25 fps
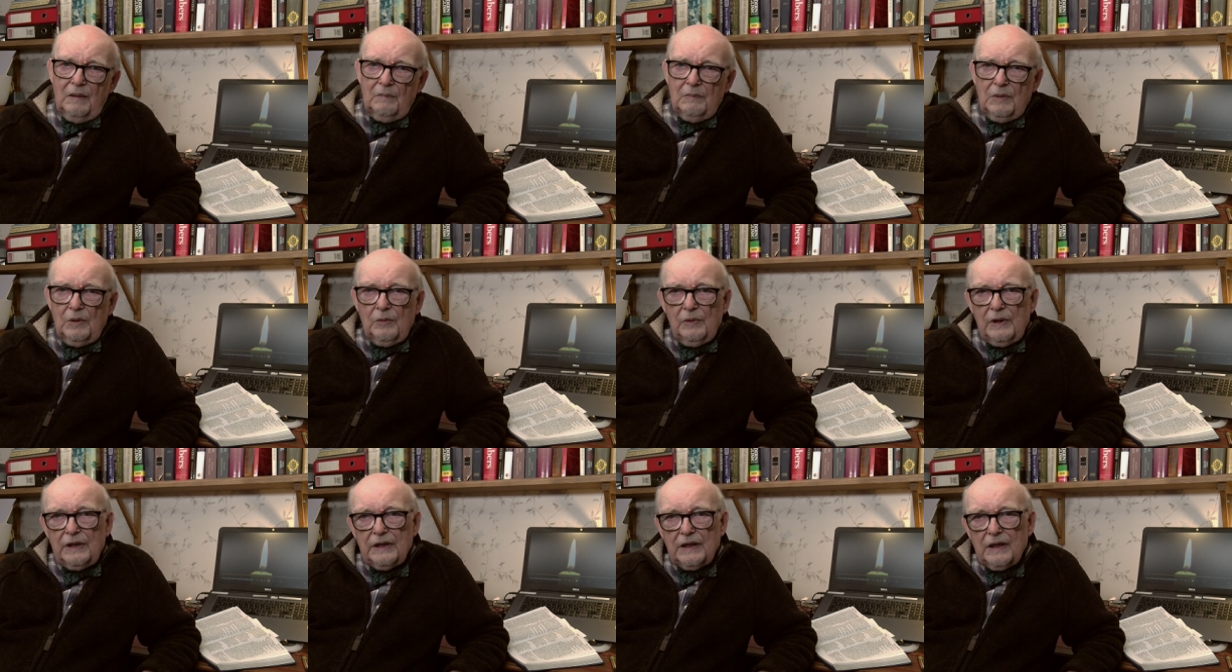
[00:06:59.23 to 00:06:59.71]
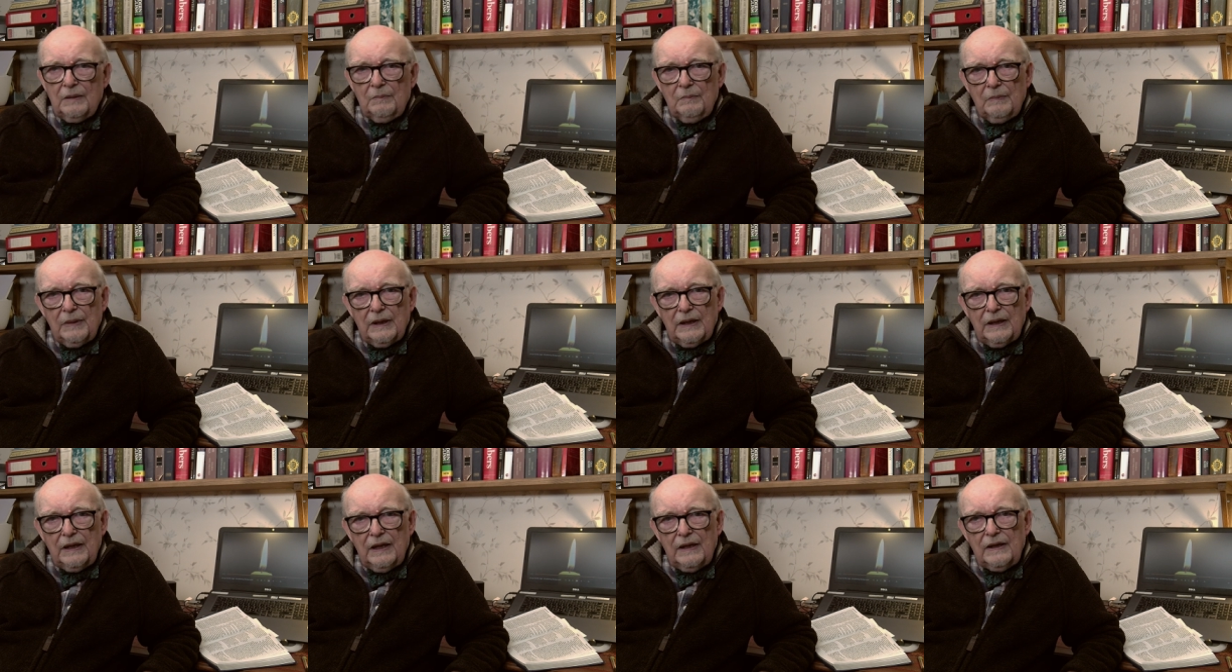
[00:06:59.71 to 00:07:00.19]
but we can
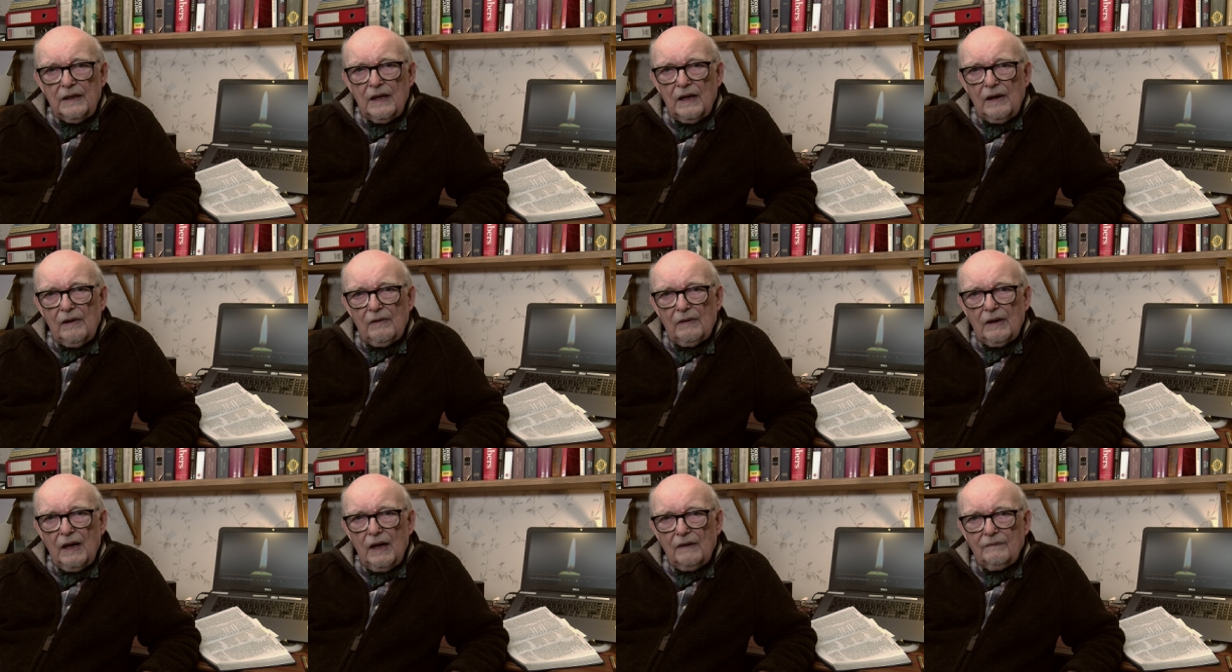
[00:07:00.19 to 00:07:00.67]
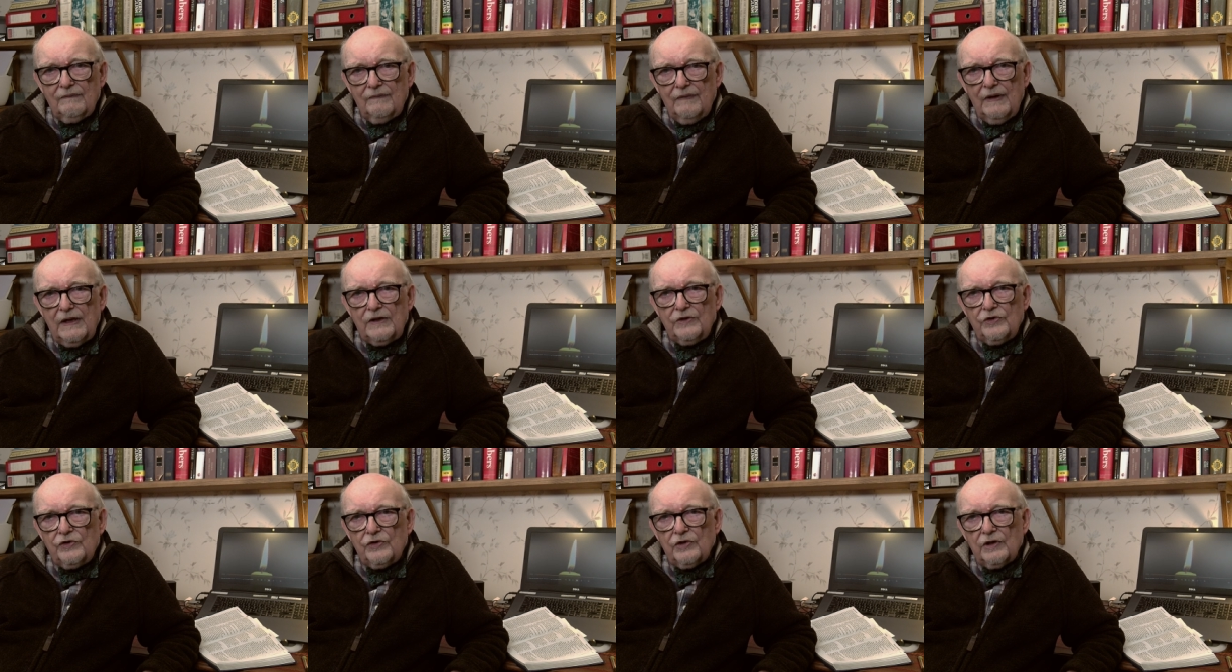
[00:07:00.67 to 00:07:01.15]
begin our
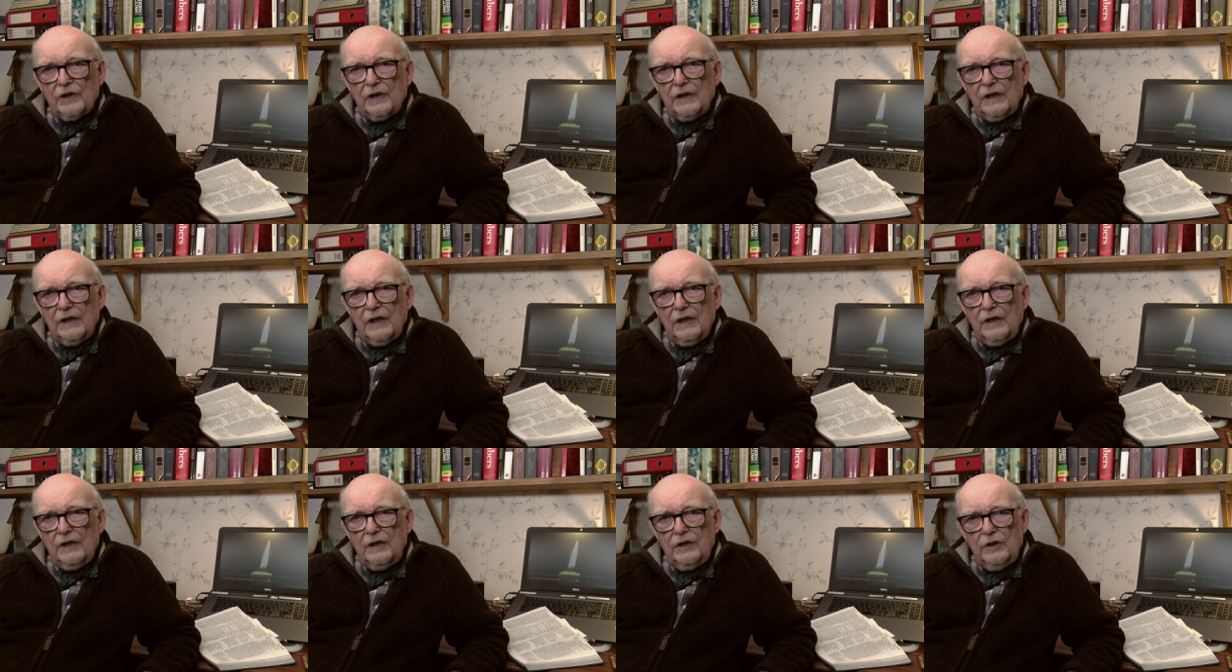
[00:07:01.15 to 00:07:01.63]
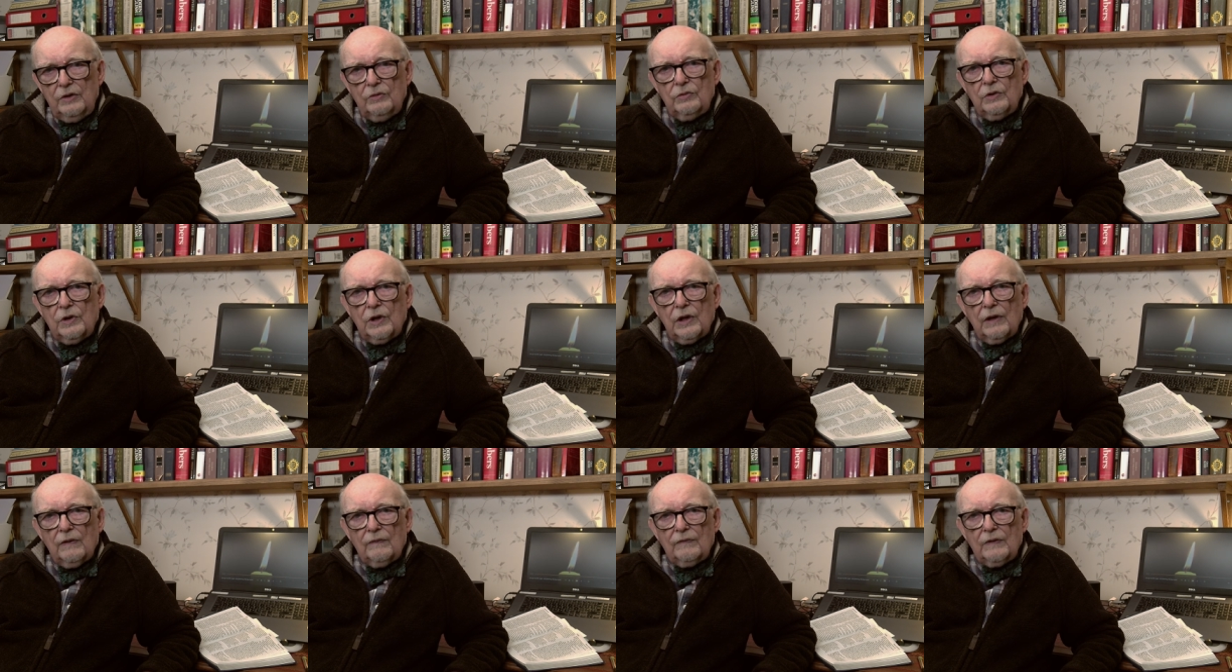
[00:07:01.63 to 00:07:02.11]
adventure in the new
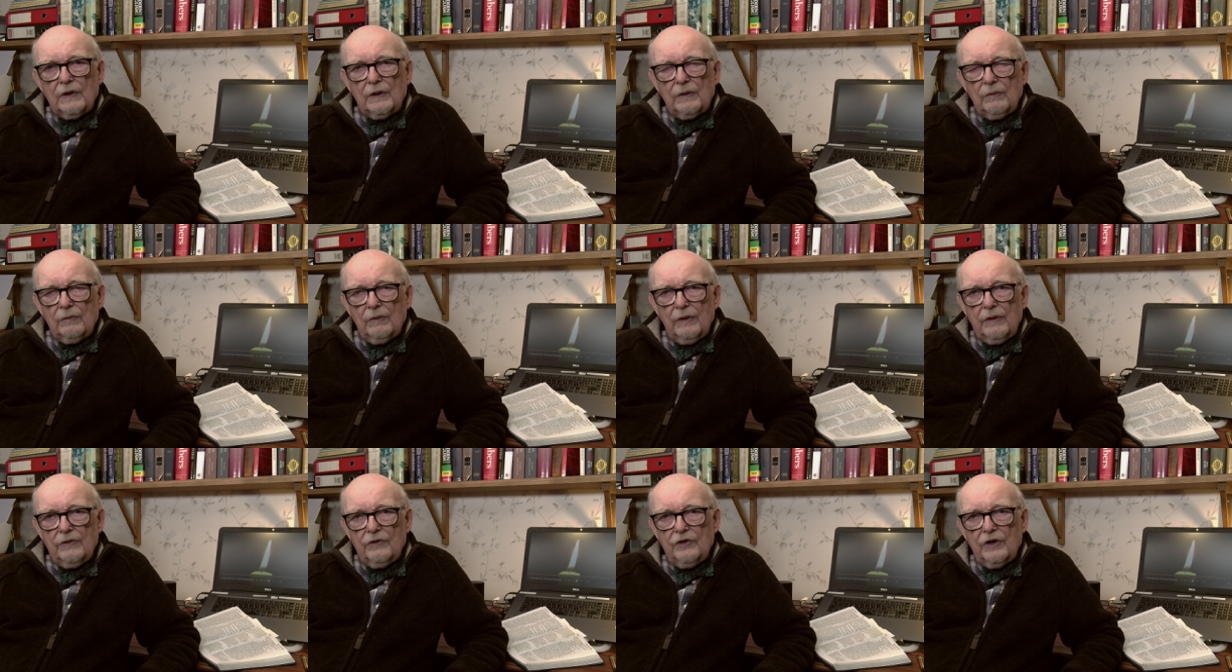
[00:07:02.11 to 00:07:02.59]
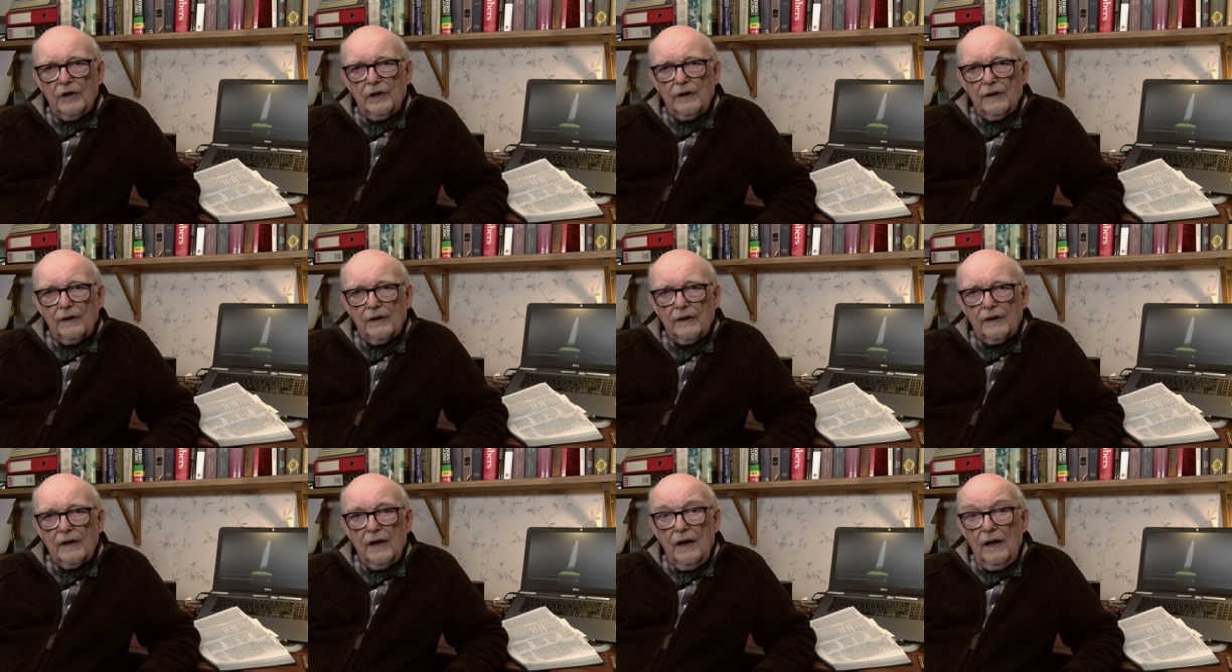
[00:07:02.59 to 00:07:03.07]
covenant with
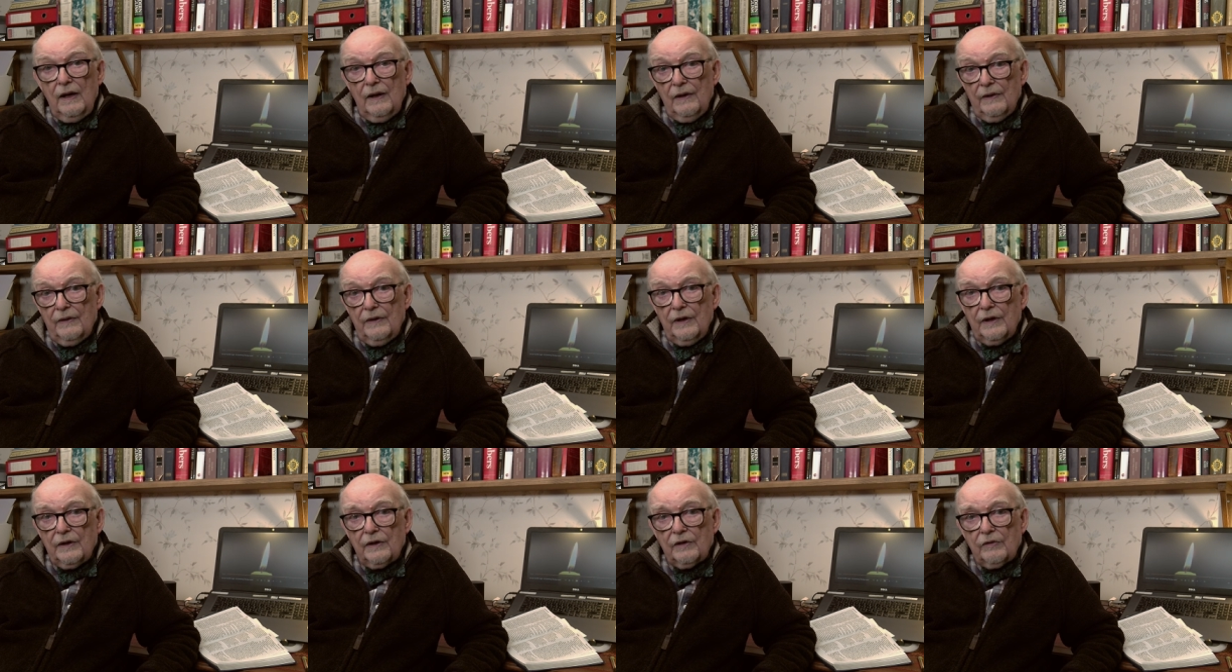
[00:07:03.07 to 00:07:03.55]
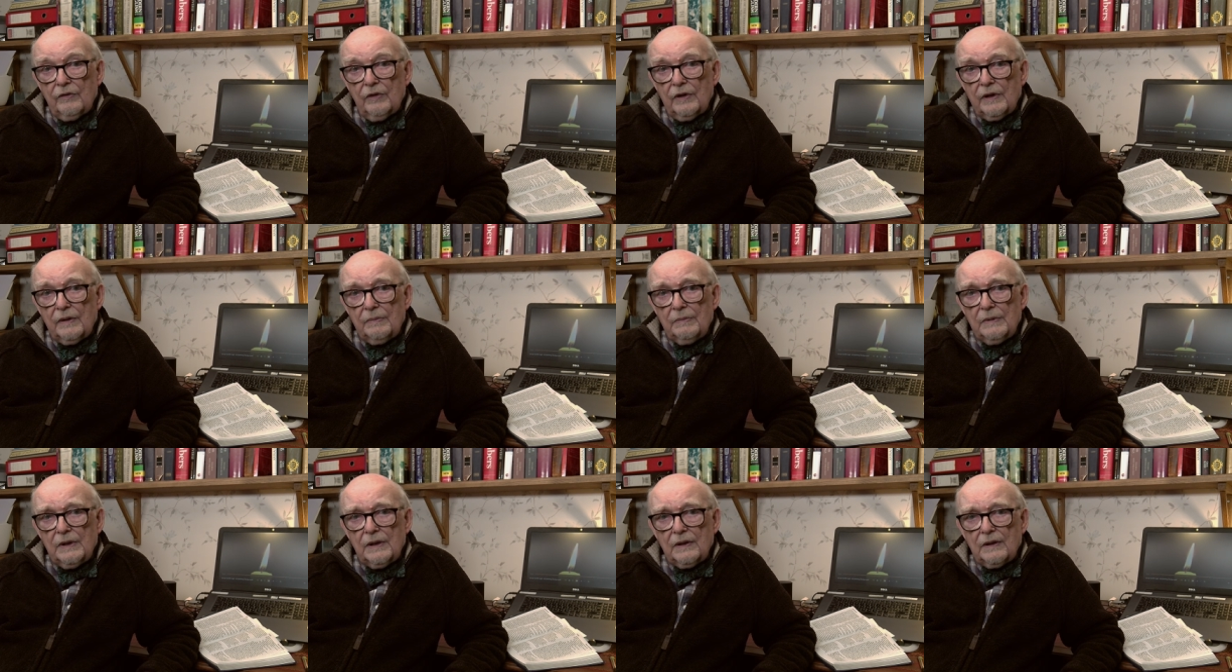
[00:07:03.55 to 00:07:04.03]
Jesus this
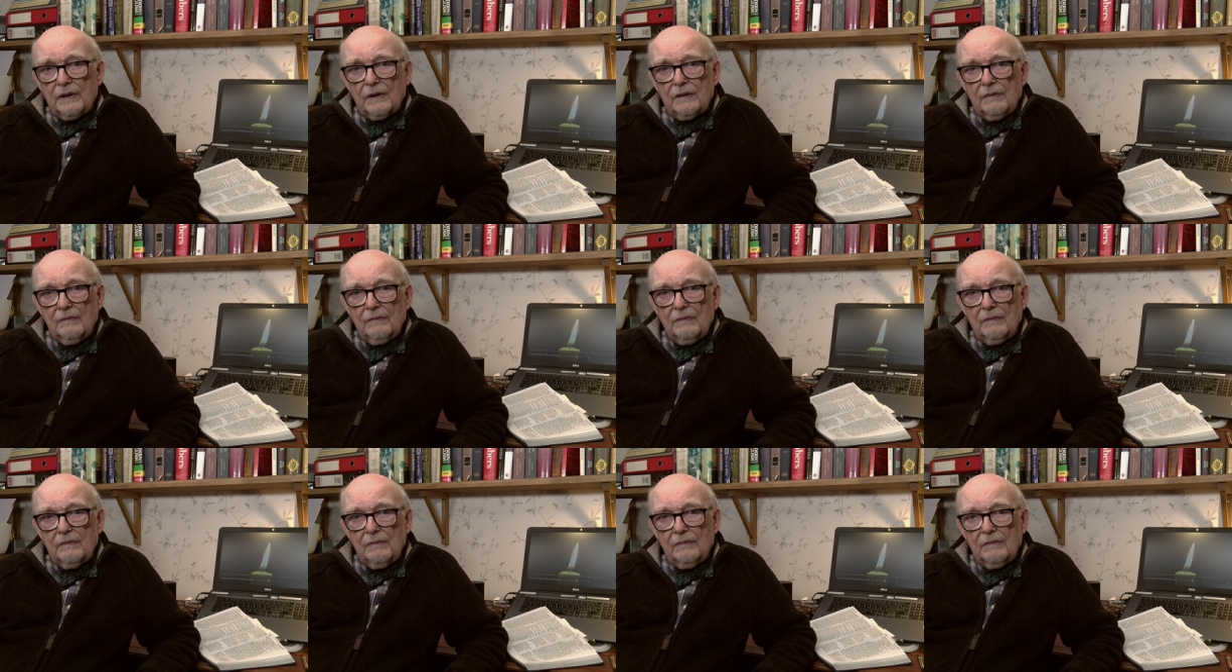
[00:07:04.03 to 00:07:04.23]
Christmas.